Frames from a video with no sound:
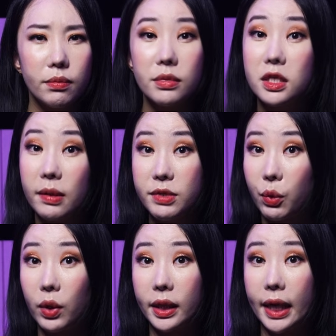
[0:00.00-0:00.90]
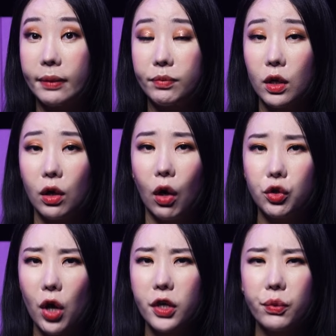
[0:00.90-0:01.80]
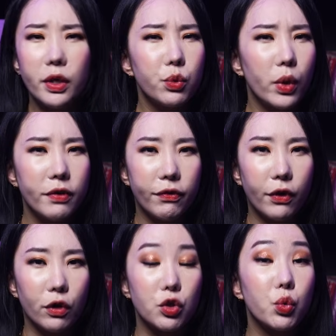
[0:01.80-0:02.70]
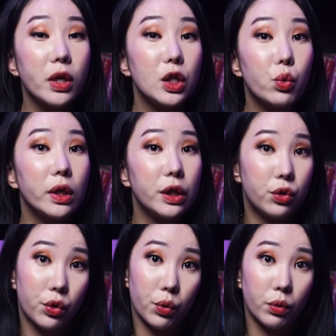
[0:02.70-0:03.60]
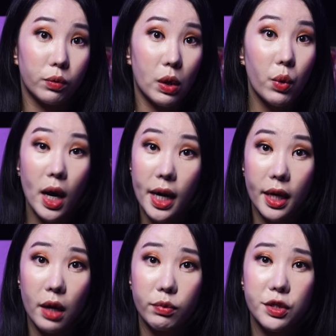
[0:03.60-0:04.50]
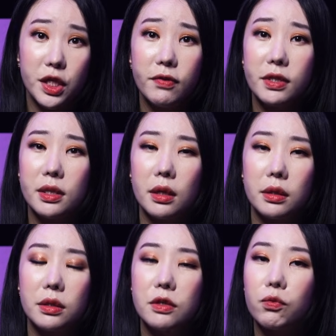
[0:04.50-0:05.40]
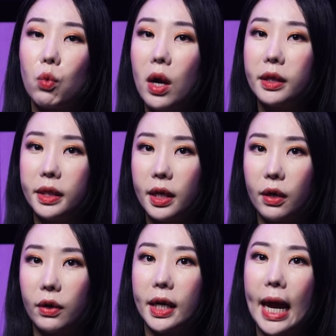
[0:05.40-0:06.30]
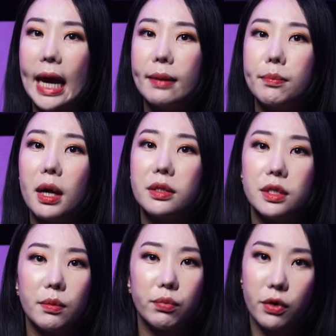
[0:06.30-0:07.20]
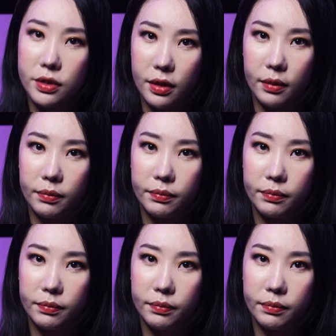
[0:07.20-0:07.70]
Subsequently, on January 21, 2022, Hwang Hana received a sentence of 1 year and 8 months in prison.